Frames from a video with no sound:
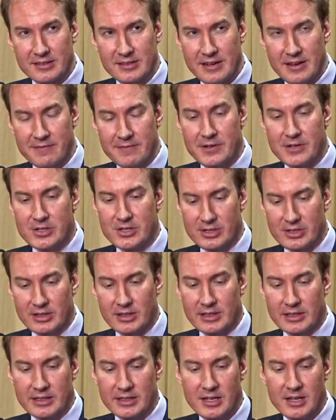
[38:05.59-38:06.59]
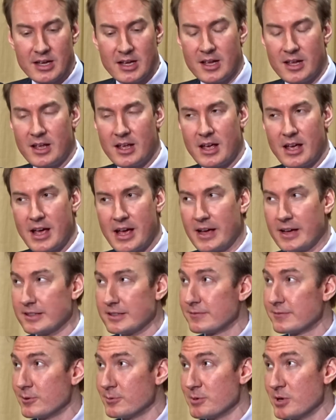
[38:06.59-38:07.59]
efficiently as
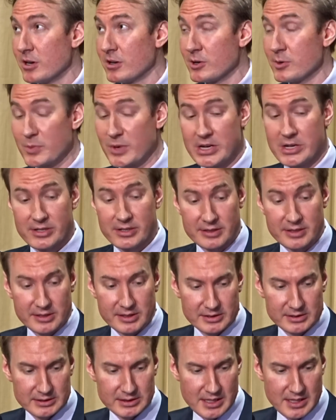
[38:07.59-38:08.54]
from younger patients.